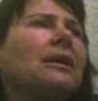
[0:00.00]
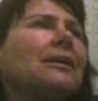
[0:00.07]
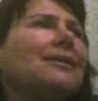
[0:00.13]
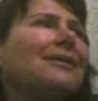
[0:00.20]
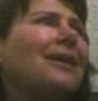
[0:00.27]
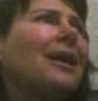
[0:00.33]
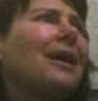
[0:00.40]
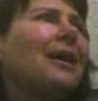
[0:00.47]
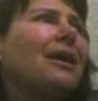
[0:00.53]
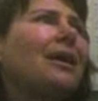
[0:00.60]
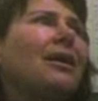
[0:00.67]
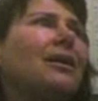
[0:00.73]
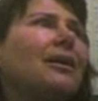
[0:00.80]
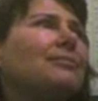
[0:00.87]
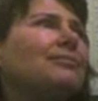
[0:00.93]
Yeah,
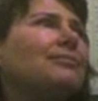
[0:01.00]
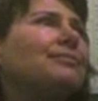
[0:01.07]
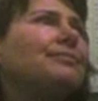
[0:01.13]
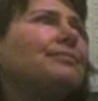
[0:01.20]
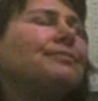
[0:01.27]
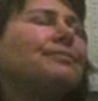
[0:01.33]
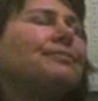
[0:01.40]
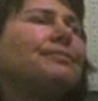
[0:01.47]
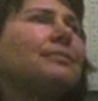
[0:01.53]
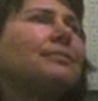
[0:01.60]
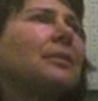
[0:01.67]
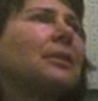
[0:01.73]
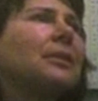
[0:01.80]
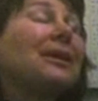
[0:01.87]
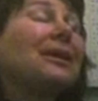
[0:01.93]

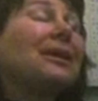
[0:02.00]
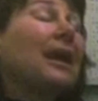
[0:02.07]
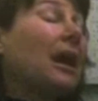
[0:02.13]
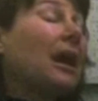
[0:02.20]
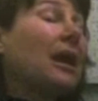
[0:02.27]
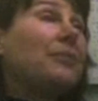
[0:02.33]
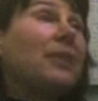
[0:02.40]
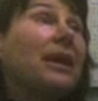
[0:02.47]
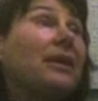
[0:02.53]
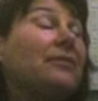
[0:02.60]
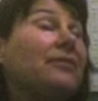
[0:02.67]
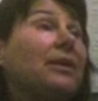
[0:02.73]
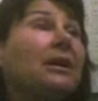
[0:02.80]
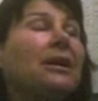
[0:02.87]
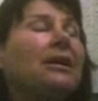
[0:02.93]
yeah, I may have.
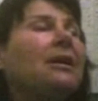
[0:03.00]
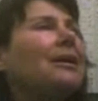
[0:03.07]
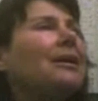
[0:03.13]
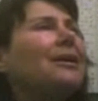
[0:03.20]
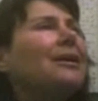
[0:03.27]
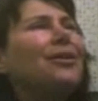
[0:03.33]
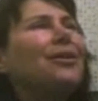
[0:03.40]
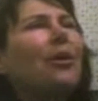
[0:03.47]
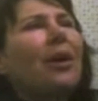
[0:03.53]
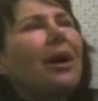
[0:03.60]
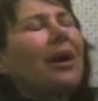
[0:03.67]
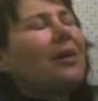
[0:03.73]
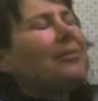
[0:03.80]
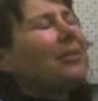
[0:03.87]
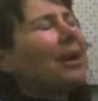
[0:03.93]
You know,
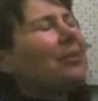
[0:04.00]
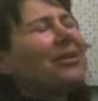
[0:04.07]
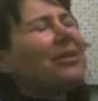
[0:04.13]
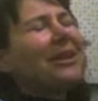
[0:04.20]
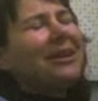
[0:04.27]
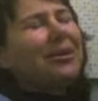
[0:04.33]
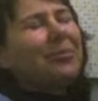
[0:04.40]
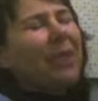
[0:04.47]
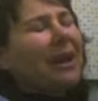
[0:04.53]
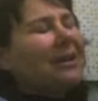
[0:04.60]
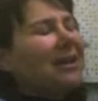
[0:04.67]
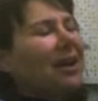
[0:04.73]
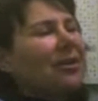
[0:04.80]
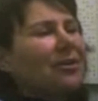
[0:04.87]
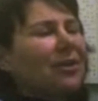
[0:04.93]
I'm thinking back
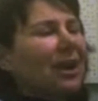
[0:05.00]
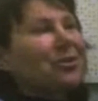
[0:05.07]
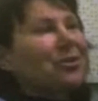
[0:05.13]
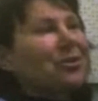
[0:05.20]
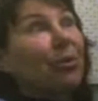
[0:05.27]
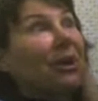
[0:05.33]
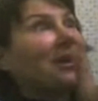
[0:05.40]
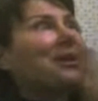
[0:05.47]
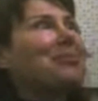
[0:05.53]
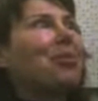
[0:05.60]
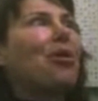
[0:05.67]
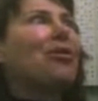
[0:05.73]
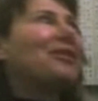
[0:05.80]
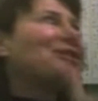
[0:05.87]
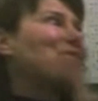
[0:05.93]
now. You guys are bringing up
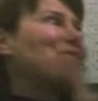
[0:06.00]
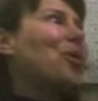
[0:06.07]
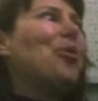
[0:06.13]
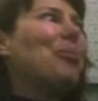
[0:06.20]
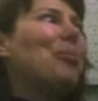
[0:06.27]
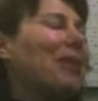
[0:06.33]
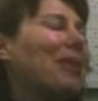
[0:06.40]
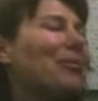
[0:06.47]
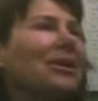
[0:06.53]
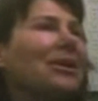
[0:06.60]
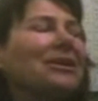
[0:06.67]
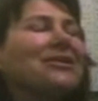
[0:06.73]
all these whole memories.